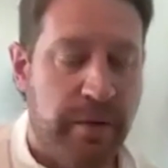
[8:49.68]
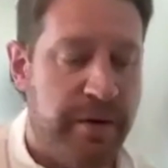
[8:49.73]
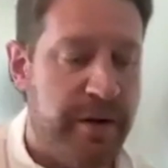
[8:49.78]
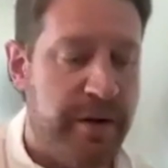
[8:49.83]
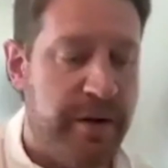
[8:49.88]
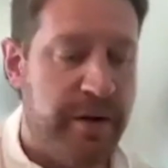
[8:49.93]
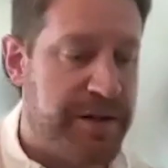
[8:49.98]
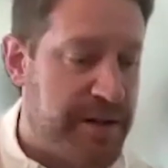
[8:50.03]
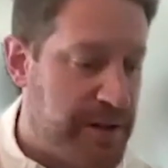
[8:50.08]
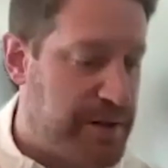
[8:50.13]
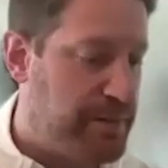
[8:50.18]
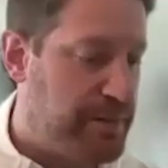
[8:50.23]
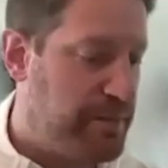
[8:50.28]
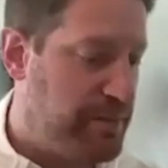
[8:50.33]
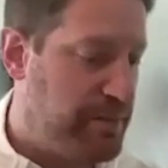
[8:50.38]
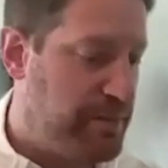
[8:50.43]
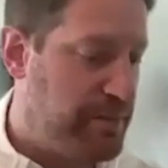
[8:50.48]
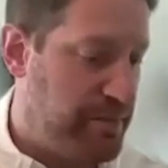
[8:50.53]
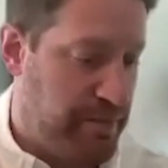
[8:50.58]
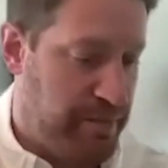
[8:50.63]
This
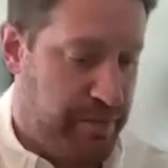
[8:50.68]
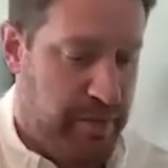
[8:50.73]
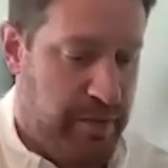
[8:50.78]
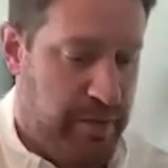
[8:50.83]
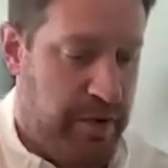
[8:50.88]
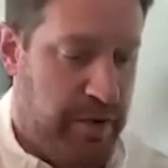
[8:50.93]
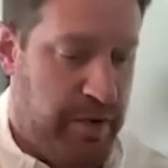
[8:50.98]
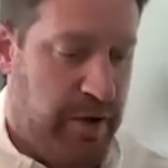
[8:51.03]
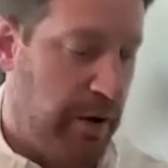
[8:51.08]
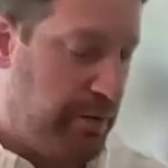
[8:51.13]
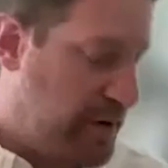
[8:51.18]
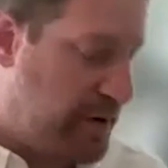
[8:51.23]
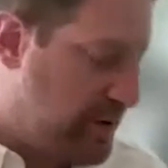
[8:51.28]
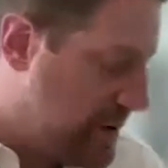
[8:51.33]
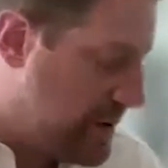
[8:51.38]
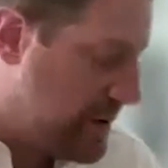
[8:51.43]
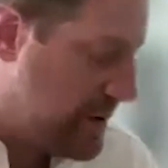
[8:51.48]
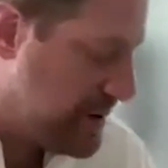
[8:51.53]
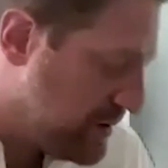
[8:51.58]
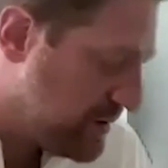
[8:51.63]
is
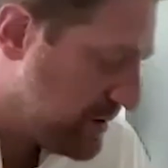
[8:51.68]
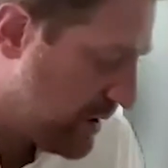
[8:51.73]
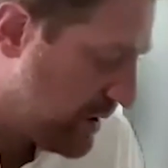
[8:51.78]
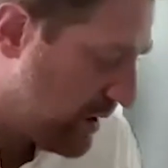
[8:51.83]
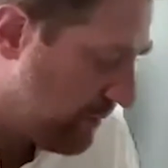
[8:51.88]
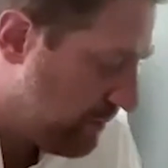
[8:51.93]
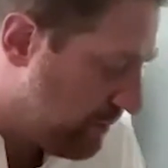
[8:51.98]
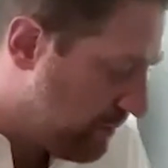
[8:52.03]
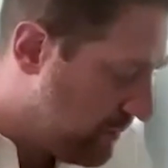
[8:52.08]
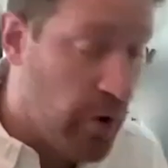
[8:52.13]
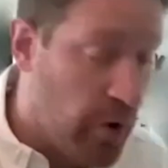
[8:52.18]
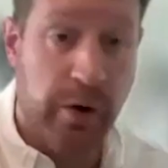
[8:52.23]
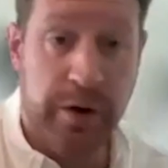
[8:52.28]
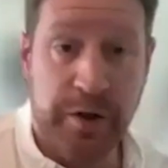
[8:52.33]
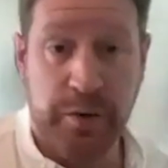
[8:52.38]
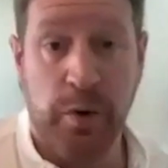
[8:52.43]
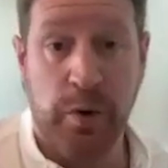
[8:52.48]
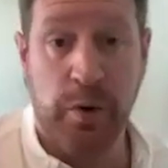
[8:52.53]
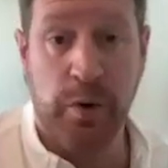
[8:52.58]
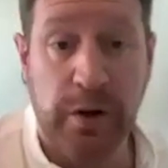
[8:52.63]

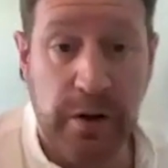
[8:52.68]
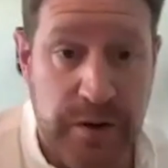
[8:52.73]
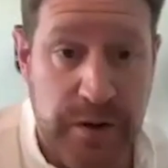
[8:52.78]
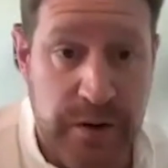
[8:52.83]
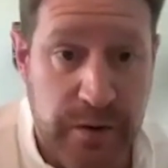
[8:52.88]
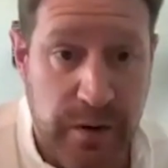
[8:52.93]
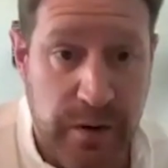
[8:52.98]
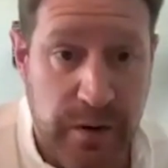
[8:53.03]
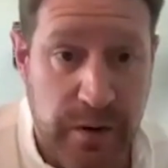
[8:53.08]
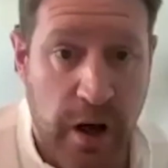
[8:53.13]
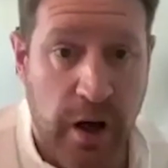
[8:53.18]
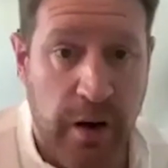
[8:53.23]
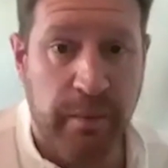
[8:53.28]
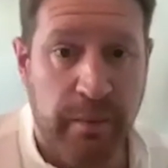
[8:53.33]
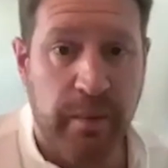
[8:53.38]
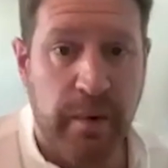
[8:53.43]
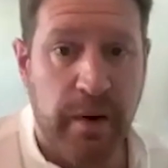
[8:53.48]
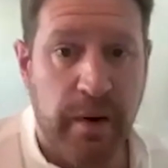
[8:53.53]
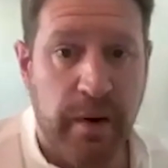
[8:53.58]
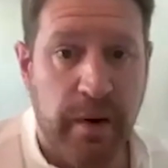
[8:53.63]
knowledge workers.
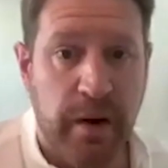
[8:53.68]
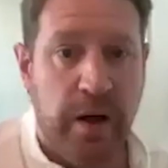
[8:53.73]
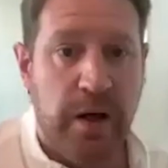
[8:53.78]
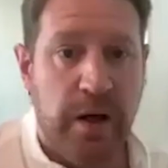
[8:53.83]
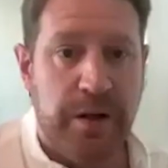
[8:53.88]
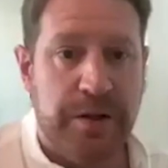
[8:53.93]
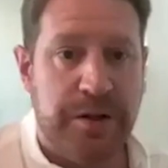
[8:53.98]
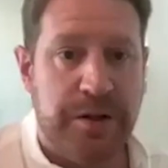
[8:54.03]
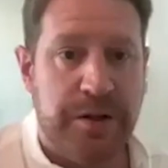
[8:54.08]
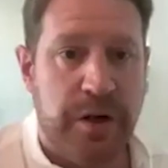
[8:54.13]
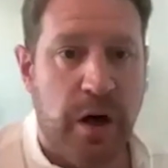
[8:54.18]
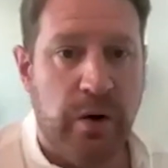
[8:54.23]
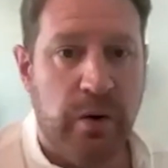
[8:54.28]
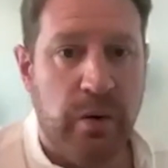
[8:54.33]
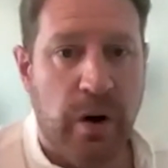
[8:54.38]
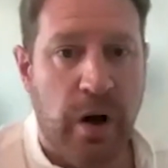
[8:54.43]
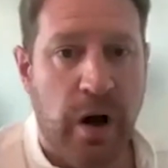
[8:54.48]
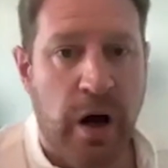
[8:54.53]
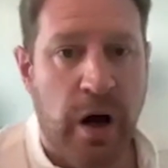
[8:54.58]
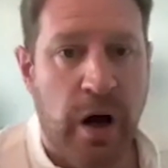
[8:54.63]

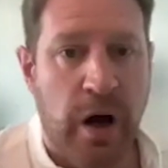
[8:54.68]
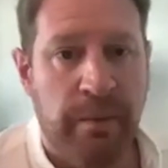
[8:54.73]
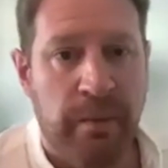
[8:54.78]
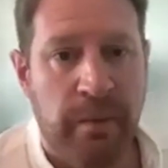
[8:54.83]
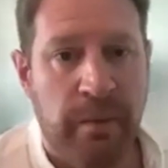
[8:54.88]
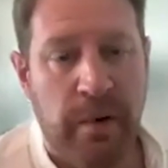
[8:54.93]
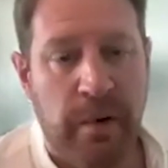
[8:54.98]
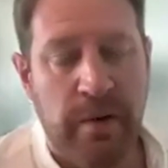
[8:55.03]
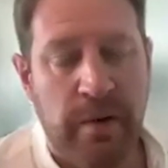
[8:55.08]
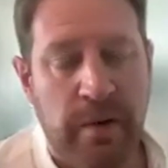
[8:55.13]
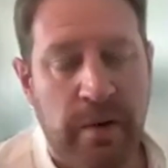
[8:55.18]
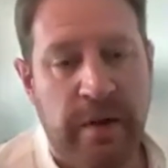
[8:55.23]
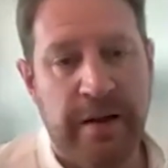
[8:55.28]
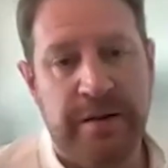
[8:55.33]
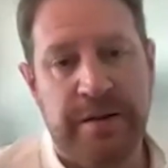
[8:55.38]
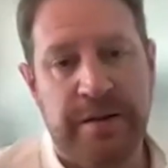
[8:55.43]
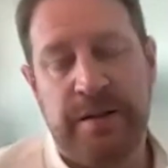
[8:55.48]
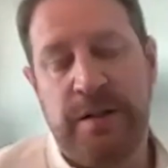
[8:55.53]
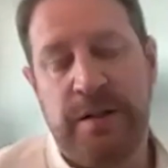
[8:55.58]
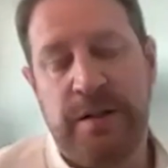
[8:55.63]

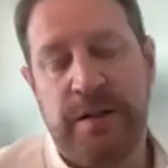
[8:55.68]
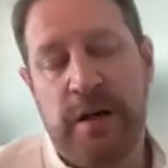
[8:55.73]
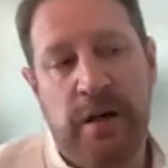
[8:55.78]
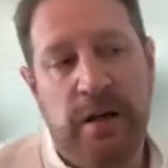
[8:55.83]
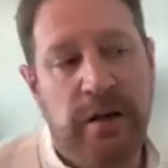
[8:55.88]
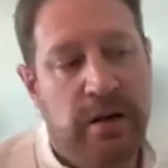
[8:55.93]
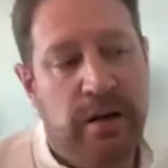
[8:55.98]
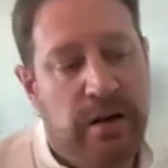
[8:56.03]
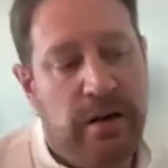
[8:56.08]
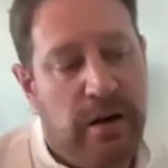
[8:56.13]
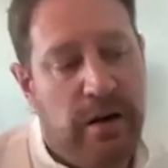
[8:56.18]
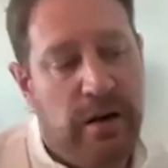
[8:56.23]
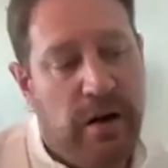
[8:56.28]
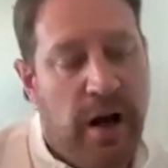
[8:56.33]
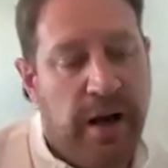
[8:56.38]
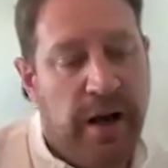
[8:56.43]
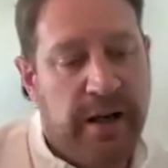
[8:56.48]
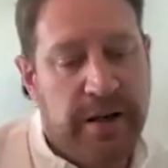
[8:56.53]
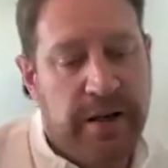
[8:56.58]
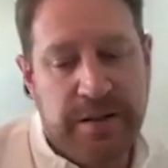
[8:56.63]
That's the,
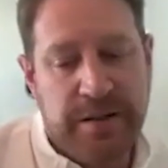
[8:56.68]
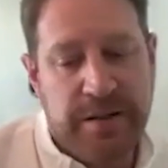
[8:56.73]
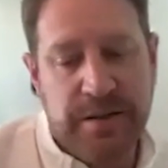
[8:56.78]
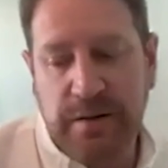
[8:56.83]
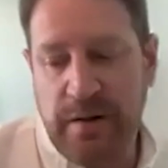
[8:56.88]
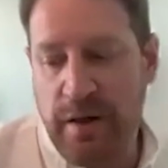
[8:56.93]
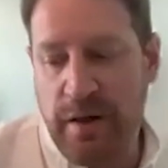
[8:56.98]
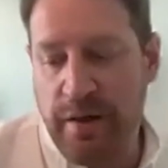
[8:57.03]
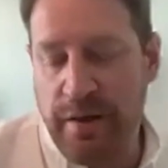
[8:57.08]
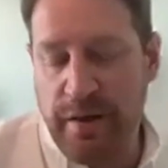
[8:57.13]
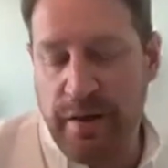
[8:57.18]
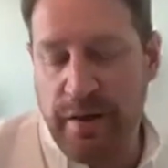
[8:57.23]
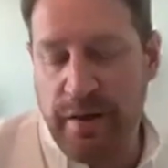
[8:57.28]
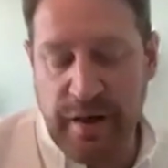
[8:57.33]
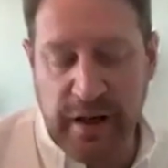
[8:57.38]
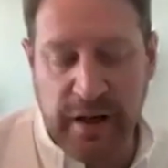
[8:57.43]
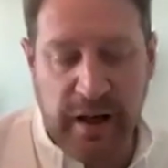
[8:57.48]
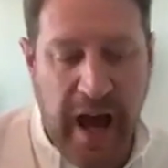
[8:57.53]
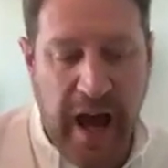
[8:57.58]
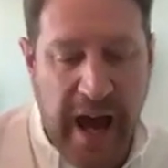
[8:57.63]
I guess,
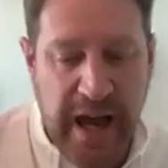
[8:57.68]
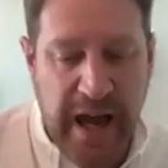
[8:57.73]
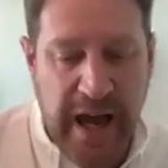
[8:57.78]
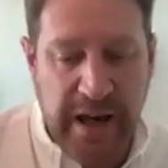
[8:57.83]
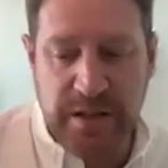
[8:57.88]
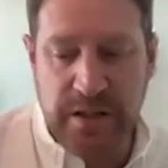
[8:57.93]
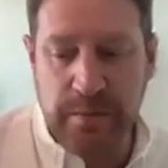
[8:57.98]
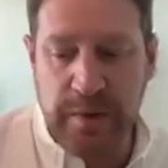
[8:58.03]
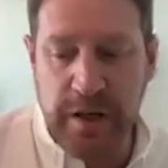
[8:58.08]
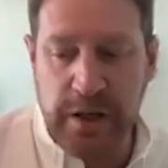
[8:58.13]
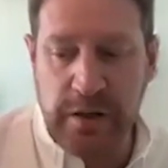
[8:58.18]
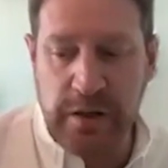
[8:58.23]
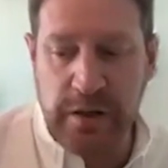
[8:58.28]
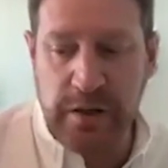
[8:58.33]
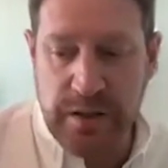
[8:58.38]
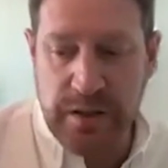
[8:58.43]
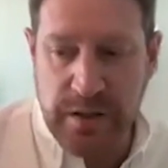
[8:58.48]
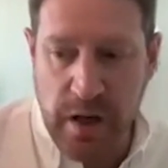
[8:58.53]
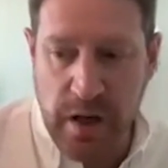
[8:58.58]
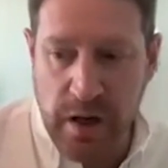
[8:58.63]
the case to be
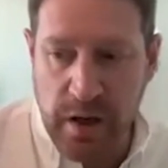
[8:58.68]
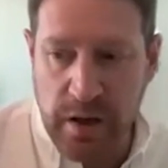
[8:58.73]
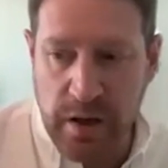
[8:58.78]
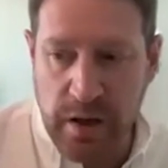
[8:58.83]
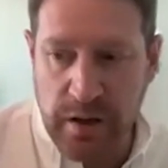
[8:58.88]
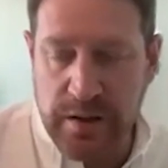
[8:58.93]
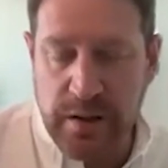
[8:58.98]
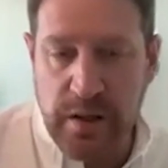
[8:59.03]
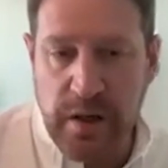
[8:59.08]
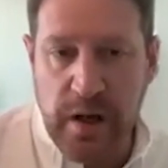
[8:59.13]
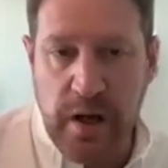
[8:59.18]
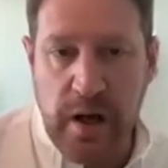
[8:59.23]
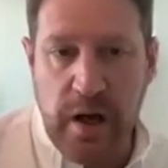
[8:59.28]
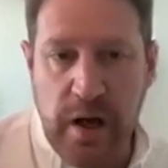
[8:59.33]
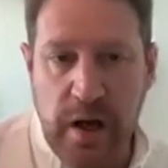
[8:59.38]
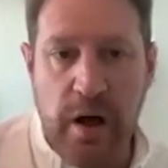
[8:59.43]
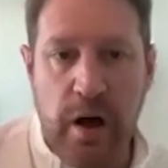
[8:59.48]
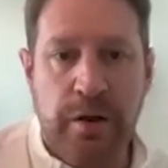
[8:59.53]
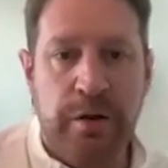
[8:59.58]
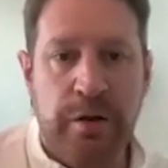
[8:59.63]
concerned.
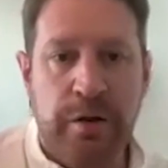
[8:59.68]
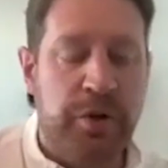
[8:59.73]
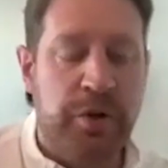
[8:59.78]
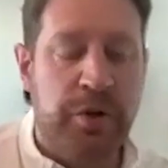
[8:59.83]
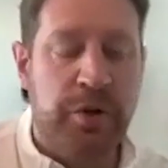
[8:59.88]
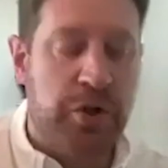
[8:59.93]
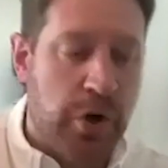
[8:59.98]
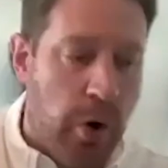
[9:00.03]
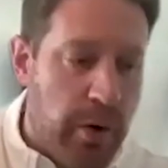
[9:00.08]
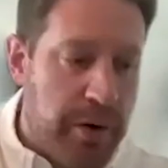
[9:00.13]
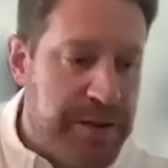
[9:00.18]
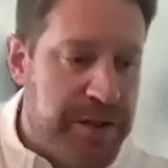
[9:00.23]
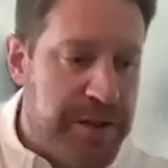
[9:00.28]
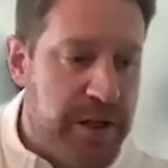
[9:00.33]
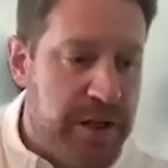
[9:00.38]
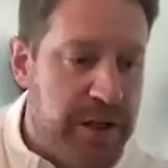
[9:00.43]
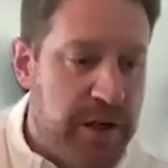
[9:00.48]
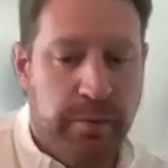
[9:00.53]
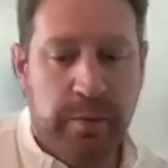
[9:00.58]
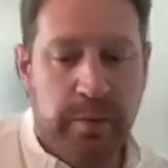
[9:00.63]
The
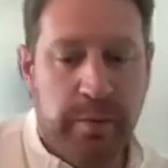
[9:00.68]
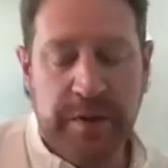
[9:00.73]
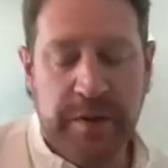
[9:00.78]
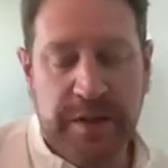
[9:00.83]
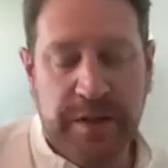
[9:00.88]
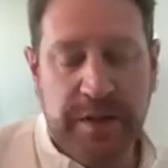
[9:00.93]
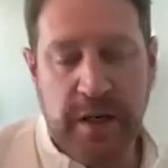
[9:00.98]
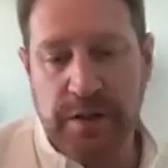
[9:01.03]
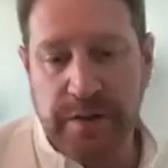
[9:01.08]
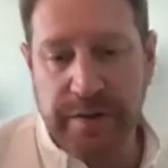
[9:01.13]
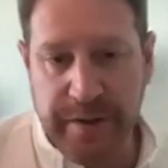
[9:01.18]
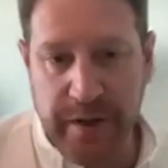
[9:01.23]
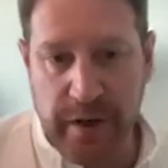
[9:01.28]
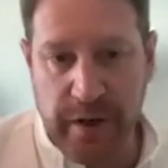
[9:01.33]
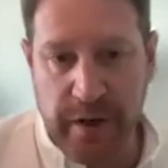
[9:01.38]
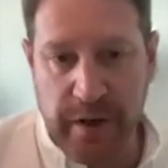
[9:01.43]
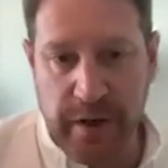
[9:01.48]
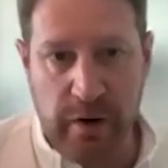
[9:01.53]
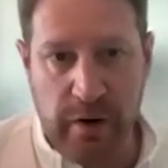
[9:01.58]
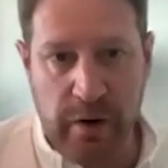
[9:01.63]
majority of implementations
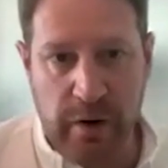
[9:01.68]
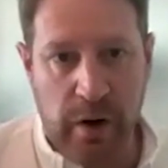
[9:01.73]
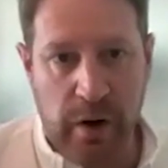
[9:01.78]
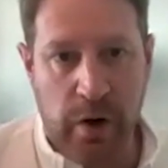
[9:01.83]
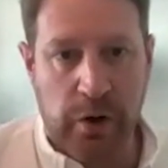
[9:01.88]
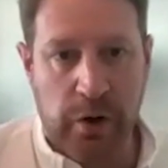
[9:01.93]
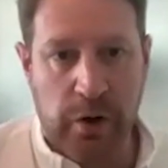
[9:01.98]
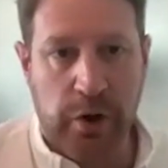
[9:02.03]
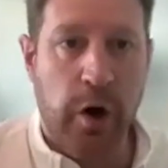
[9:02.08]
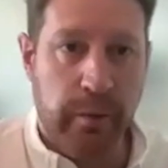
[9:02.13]
so far are